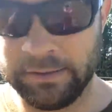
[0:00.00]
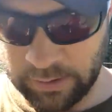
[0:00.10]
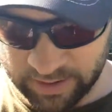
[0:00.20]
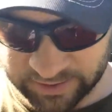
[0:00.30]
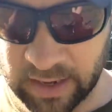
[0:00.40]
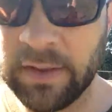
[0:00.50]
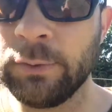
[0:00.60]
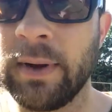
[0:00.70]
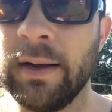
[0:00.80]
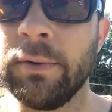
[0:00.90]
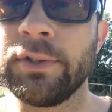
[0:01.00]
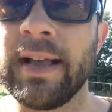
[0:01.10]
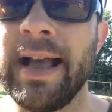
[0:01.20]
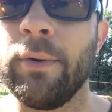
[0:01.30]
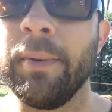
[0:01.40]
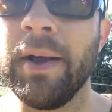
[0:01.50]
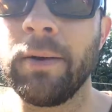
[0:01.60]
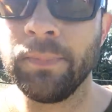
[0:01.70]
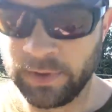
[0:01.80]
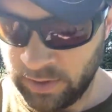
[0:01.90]
So I saw this while I was out and
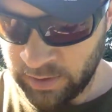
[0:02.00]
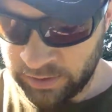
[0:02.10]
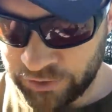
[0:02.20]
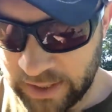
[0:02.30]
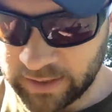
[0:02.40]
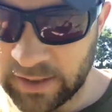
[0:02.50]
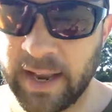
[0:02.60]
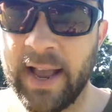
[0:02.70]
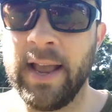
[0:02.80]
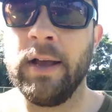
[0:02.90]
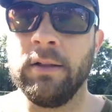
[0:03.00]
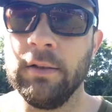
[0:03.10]
about. Check this guy out.